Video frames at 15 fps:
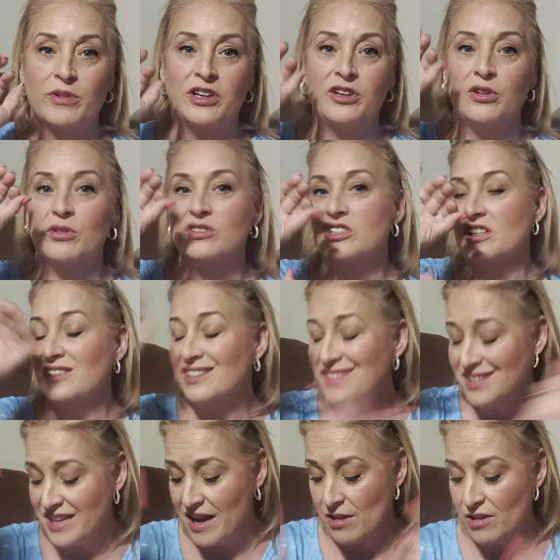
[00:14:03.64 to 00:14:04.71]
a redo just
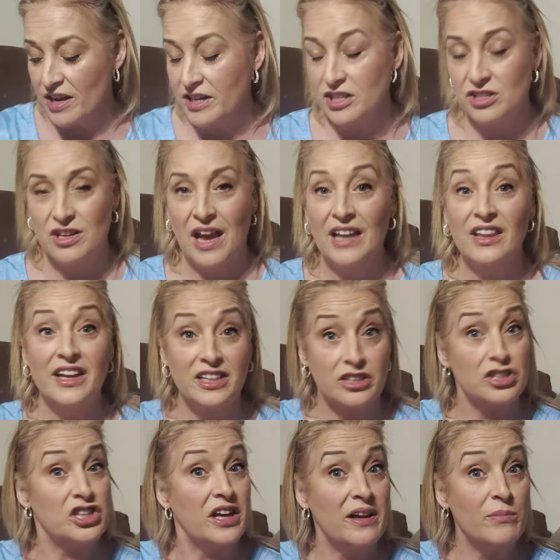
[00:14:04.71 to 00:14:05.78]
because the outline. I like
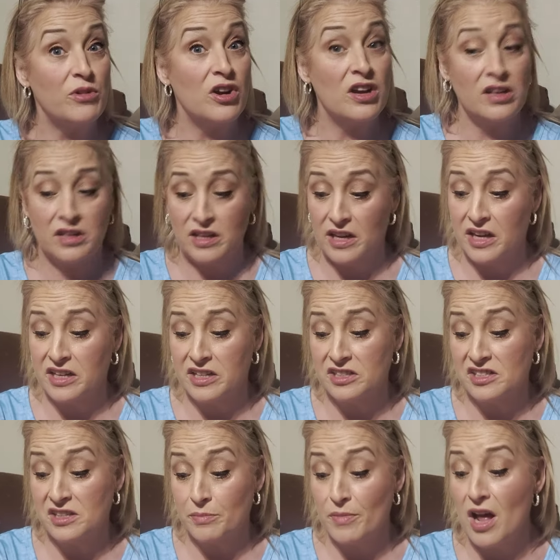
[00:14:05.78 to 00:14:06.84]
the shamrock and
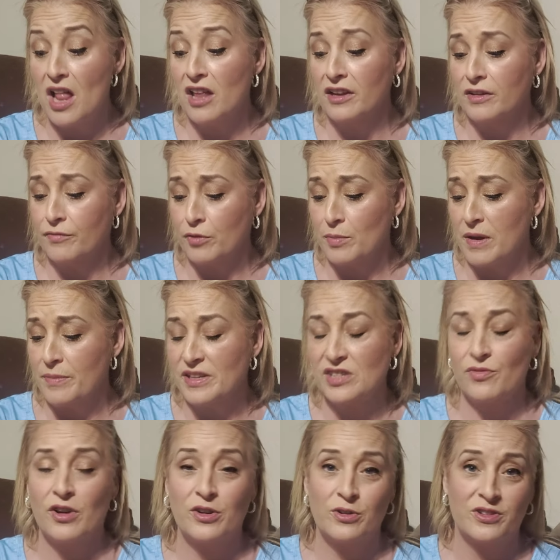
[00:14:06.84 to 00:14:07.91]
it's symbolic for my
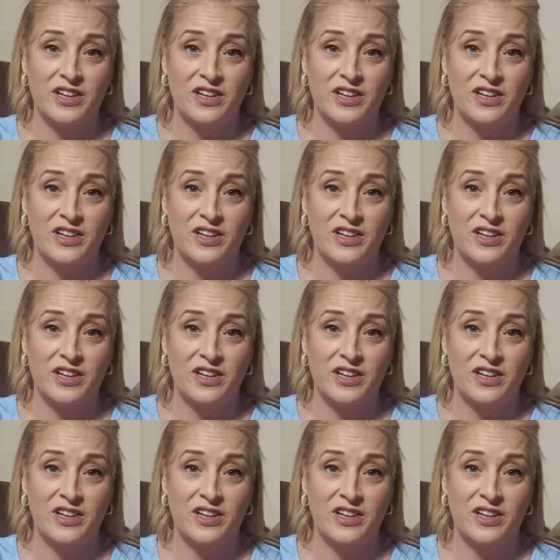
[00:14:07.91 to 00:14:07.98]
best friend.